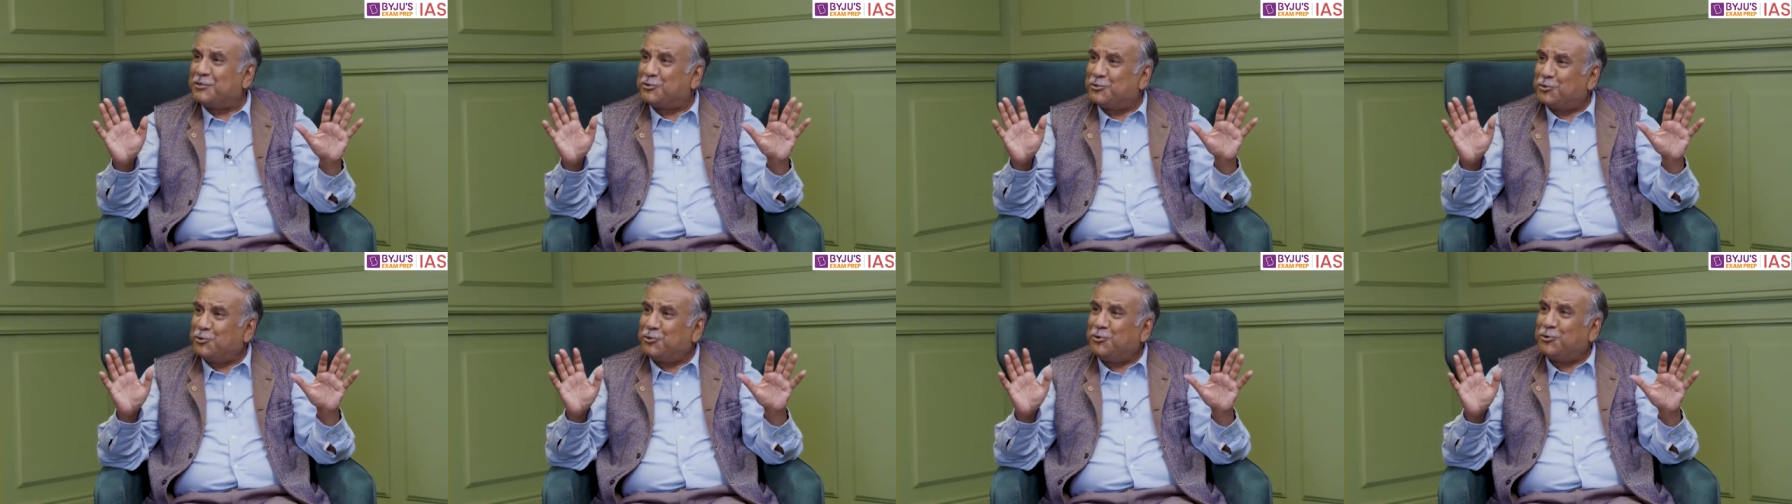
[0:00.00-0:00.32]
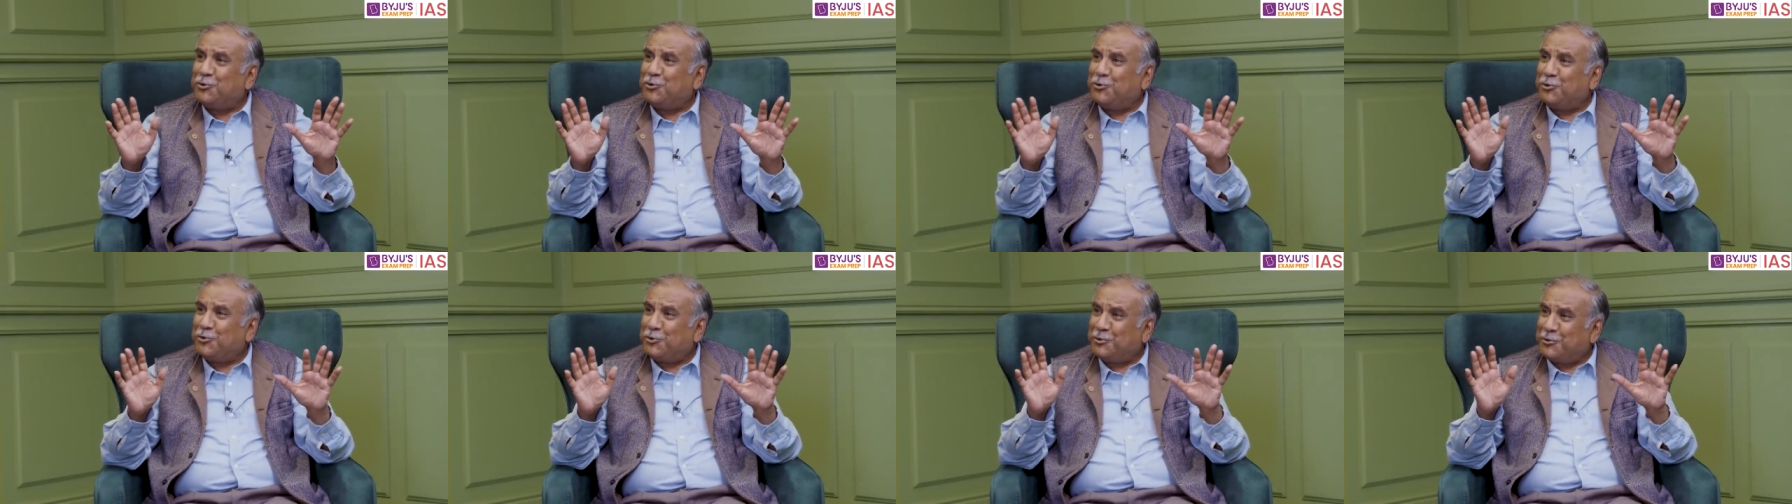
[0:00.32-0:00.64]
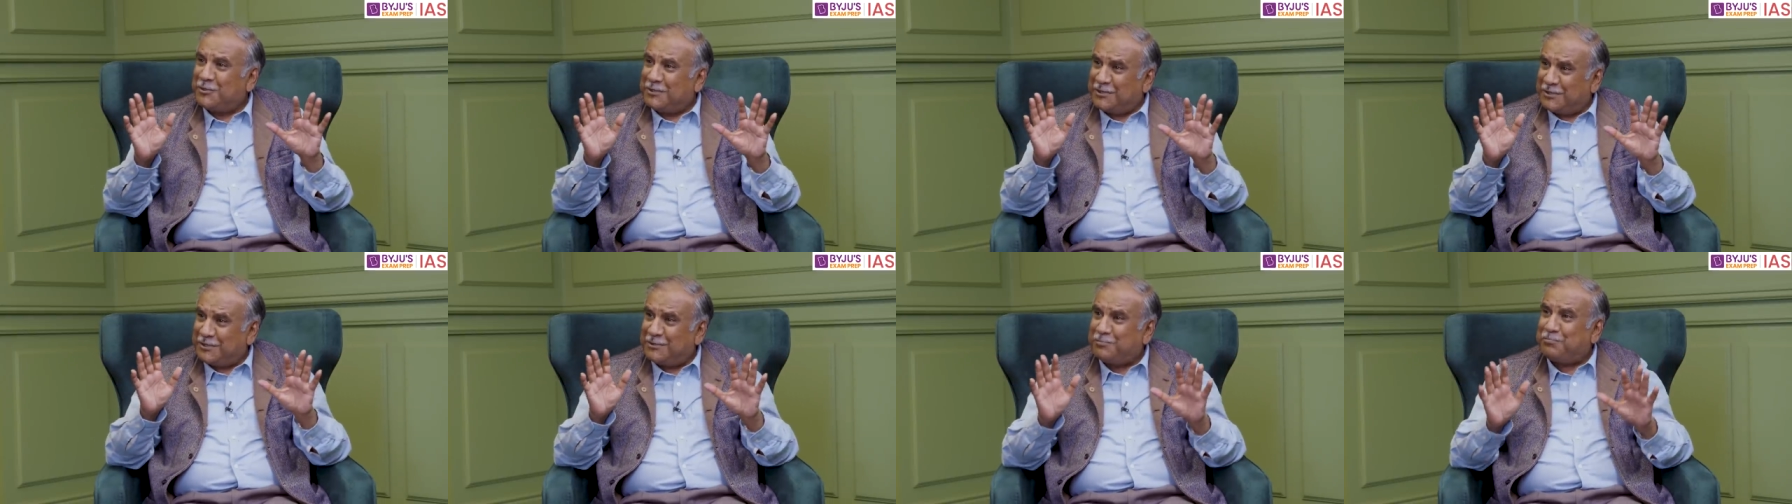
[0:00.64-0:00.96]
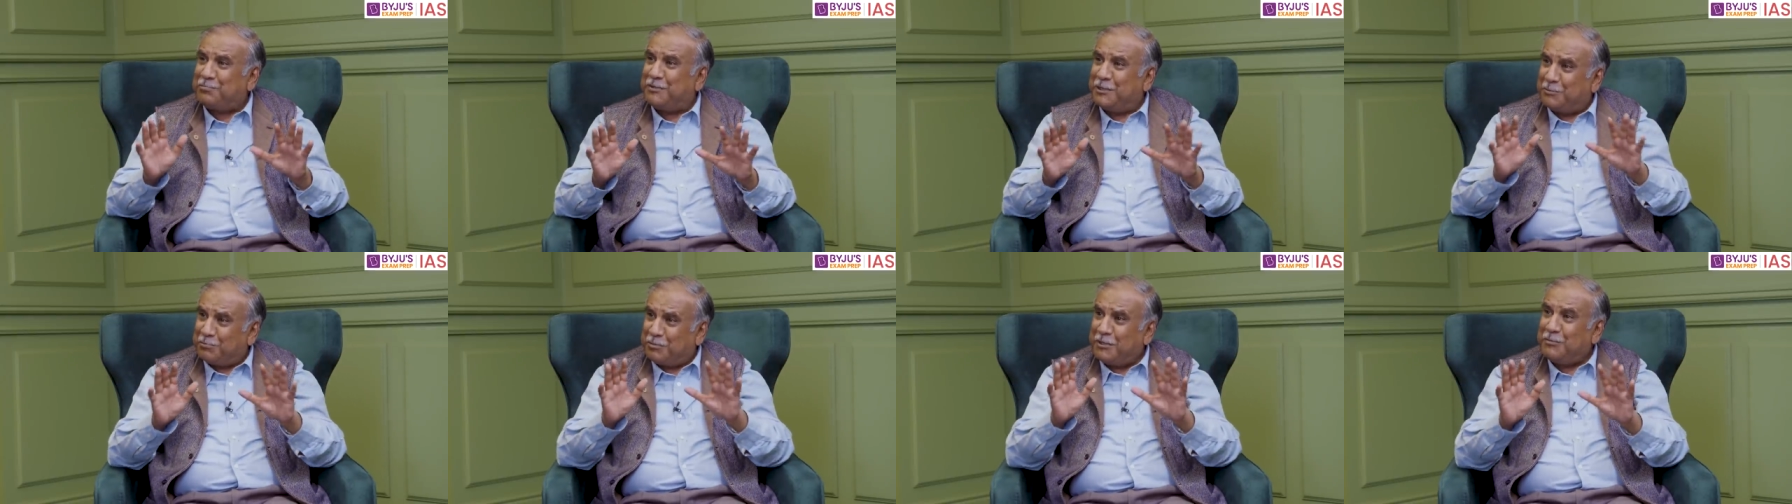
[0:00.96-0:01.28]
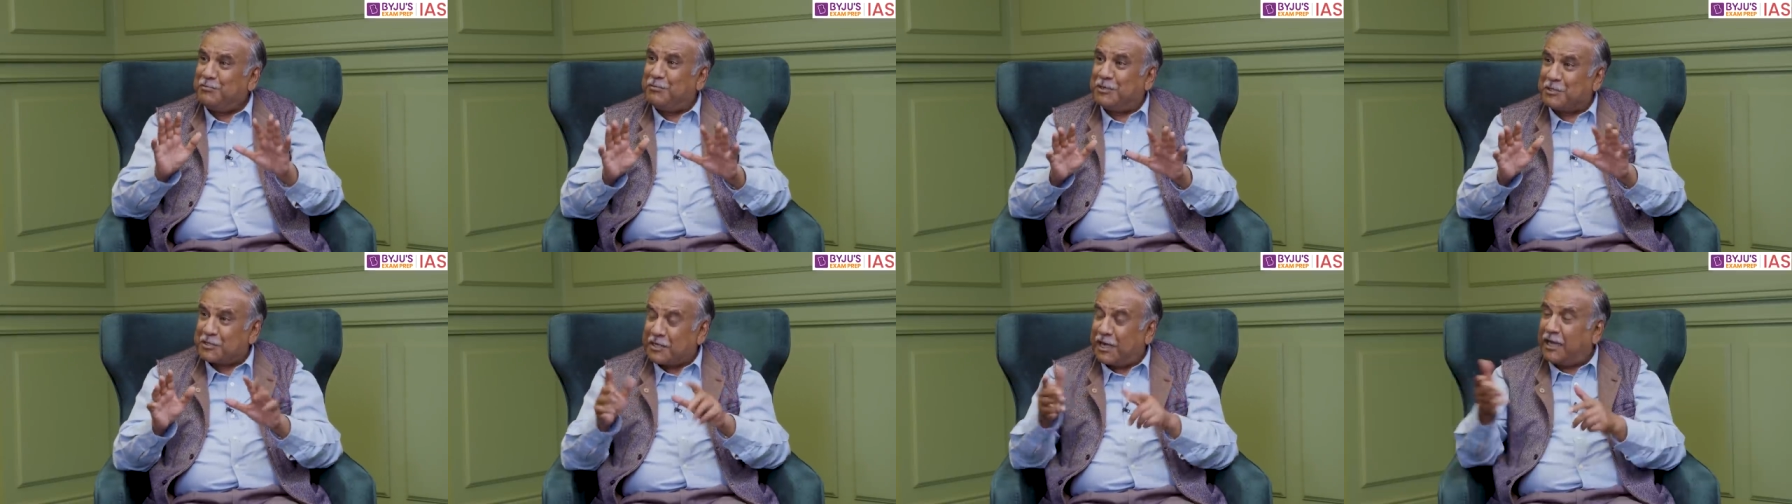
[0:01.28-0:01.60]
So,
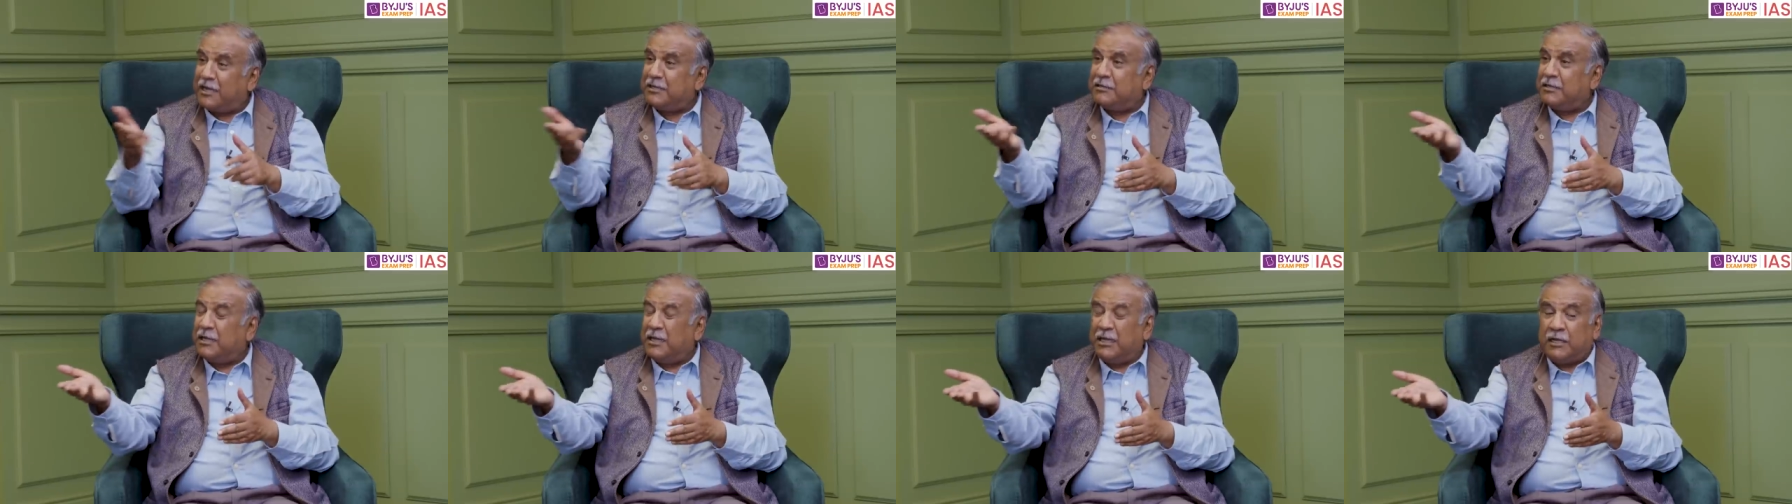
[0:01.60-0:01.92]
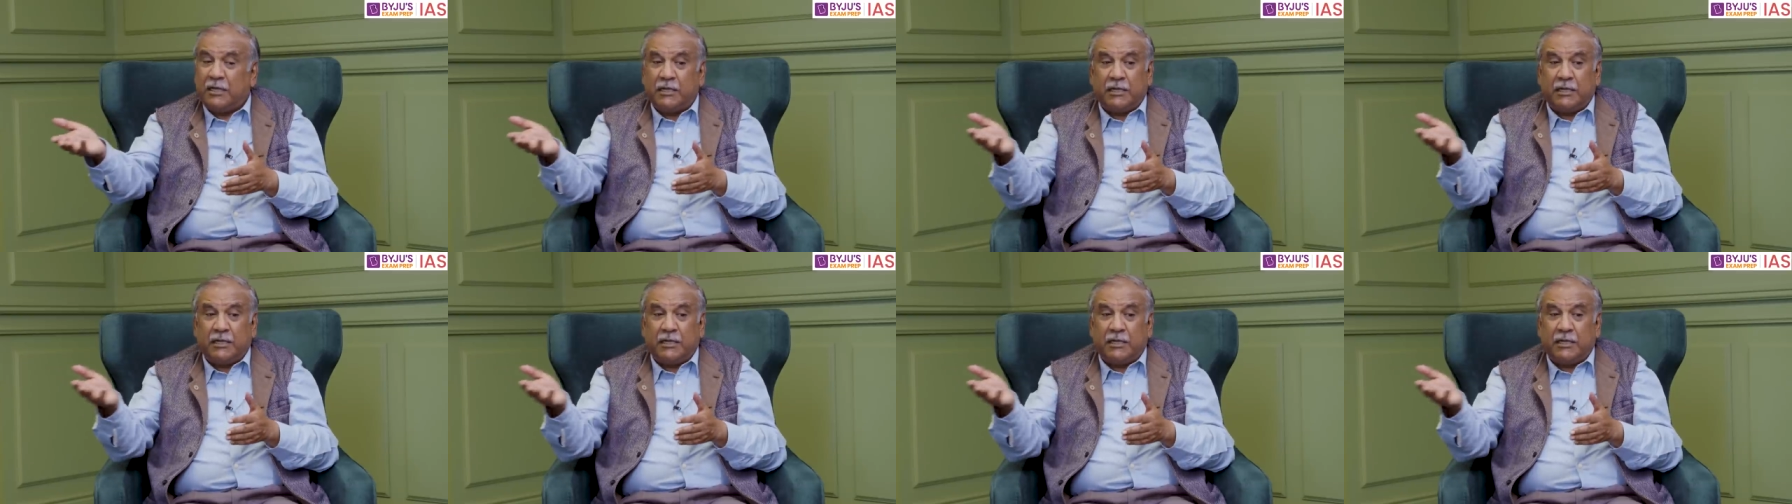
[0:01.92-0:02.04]
people must, and